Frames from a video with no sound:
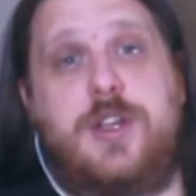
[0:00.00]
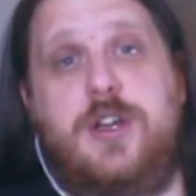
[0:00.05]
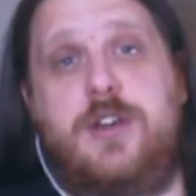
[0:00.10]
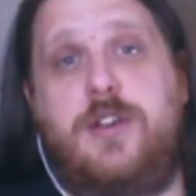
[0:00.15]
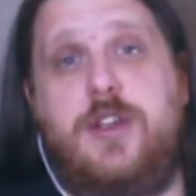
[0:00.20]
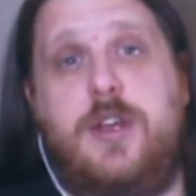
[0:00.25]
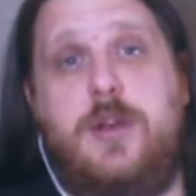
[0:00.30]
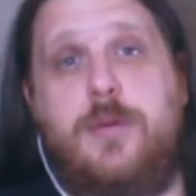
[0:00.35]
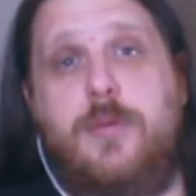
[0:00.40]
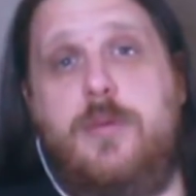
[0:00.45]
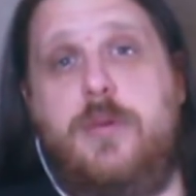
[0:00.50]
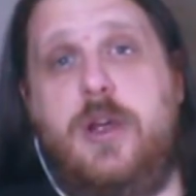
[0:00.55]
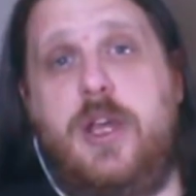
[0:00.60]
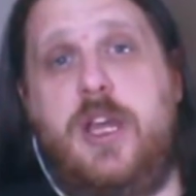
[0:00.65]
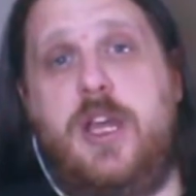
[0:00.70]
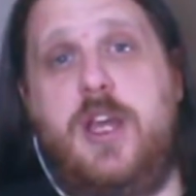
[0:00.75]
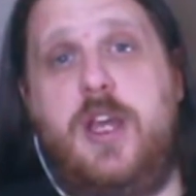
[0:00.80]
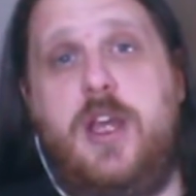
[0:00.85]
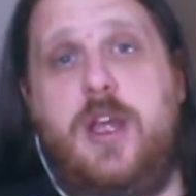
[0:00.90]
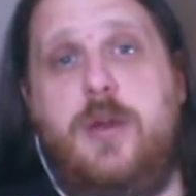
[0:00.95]
going to take
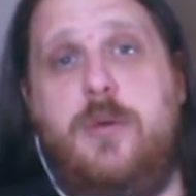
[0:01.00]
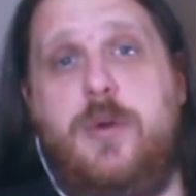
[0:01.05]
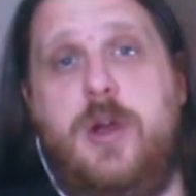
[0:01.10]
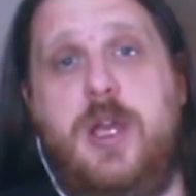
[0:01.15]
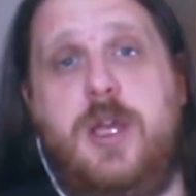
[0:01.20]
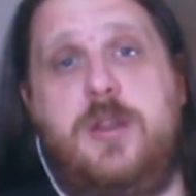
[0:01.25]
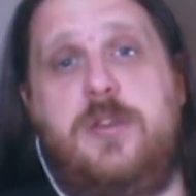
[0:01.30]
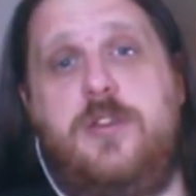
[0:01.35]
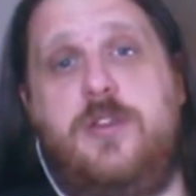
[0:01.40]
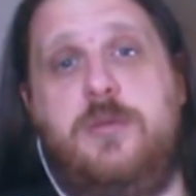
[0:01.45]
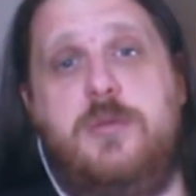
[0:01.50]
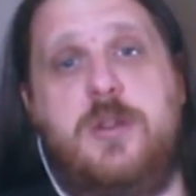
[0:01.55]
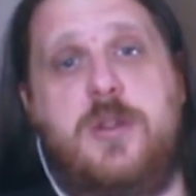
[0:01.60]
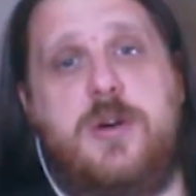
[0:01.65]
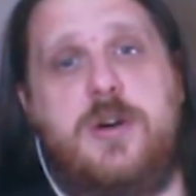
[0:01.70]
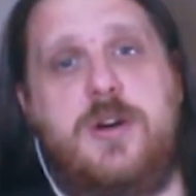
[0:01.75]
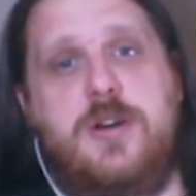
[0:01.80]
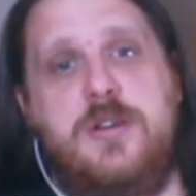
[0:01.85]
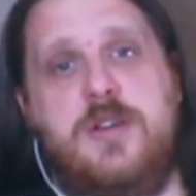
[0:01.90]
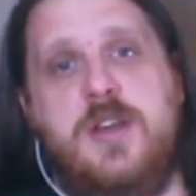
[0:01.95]
way too
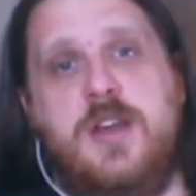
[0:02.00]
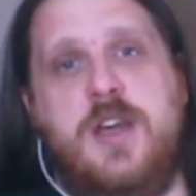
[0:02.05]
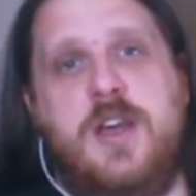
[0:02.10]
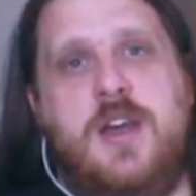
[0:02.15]
long.